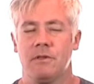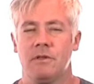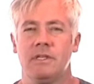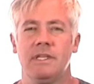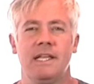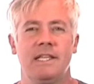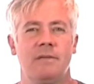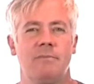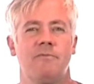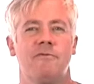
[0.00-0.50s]

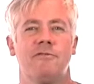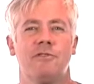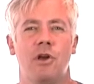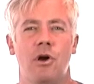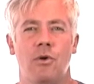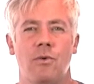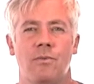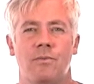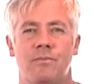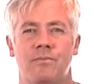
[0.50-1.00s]
to let them
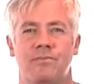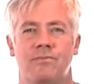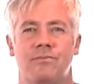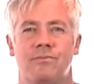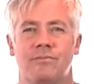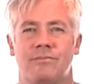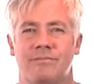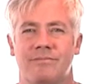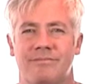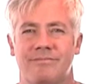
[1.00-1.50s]
flow.
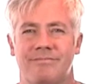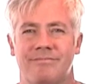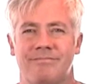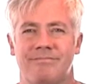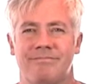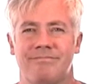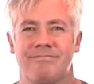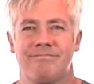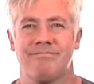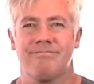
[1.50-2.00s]

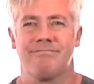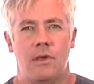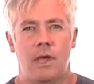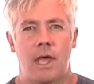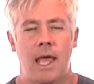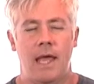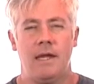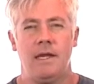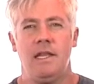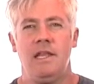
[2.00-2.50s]

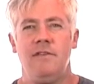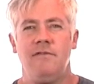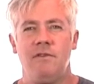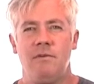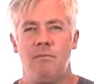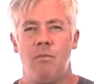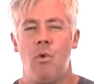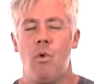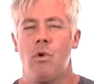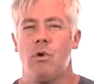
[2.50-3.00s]
And
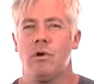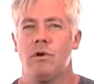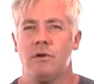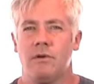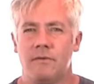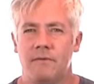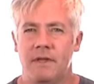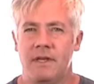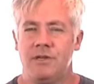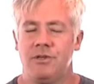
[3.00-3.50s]
even
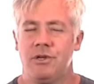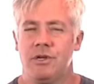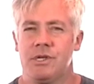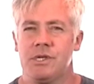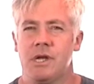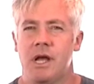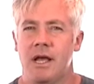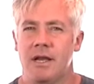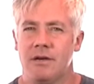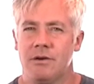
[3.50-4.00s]
more than
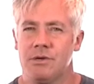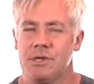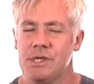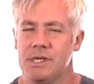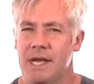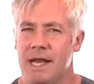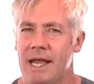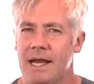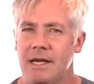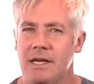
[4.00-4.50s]
just
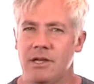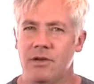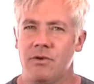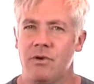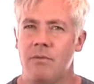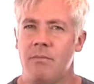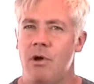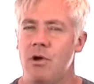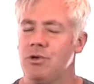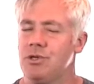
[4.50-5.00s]
understanding
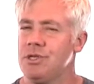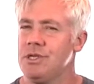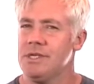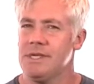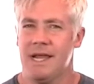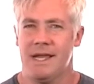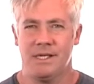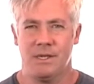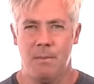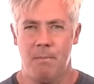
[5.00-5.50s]
your
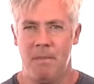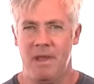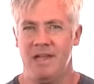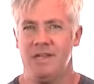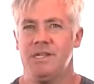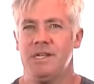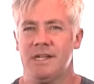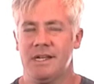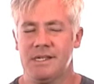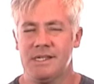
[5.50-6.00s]
emotions, as
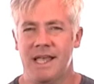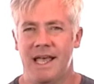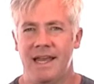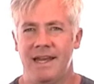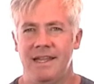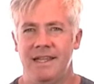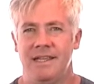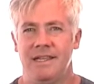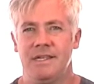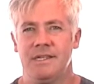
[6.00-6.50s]
amazing as
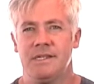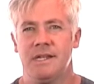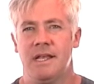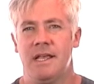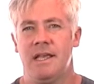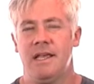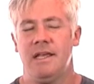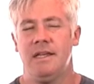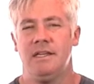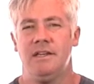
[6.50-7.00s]
that is,
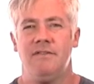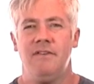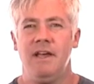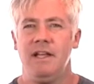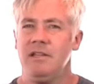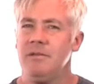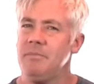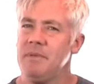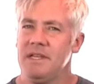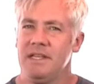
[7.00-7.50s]

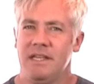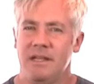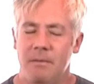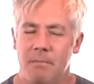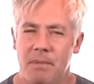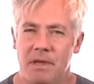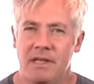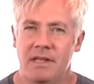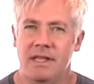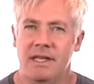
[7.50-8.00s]
developing the
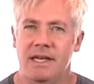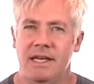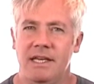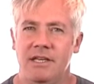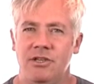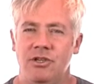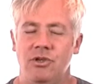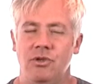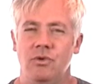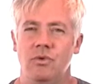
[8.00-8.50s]

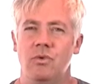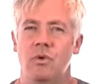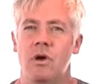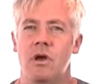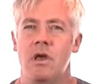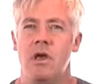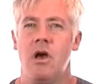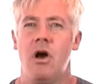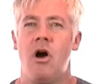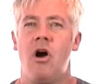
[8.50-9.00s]
ability to
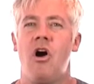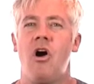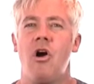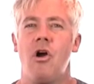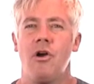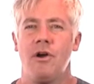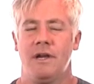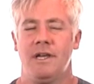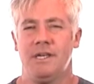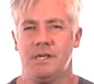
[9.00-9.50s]

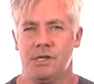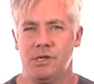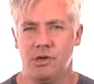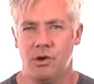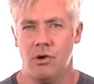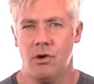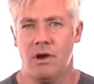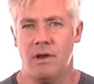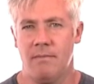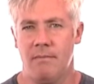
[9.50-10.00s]
harness
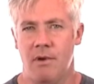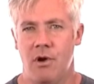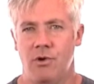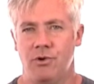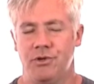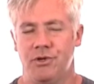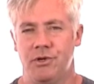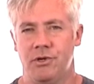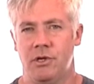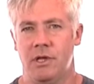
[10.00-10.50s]
your
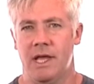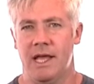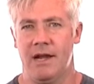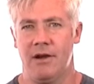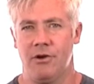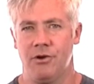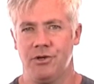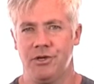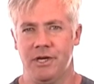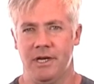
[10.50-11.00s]
emotional
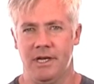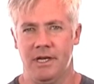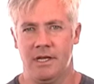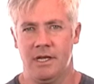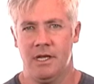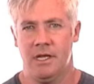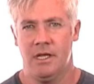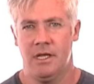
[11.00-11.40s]
energy.